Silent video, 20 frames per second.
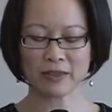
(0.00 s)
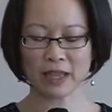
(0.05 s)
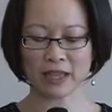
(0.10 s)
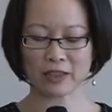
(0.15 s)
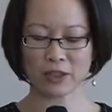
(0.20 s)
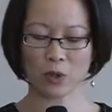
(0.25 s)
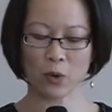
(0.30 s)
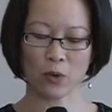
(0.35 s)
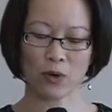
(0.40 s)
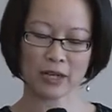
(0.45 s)
that
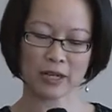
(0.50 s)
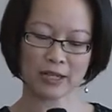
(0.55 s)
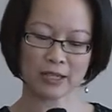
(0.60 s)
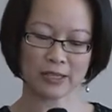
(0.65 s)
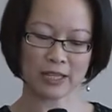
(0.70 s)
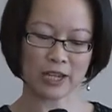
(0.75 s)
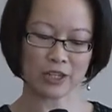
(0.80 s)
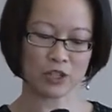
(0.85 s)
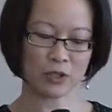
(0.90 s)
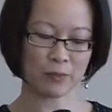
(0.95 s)
the
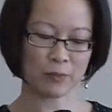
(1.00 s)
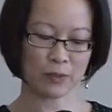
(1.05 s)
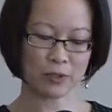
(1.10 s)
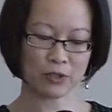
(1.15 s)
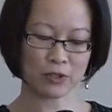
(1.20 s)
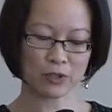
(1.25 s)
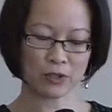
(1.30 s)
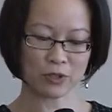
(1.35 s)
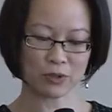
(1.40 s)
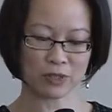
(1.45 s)
organization
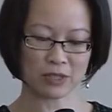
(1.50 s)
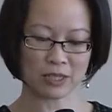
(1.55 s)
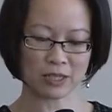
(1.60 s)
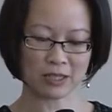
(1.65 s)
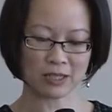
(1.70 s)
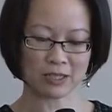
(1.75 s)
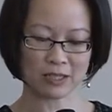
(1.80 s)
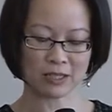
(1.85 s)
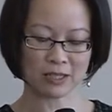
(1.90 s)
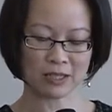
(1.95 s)

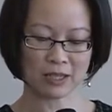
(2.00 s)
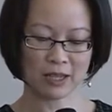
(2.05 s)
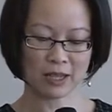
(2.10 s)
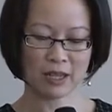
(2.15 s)
produces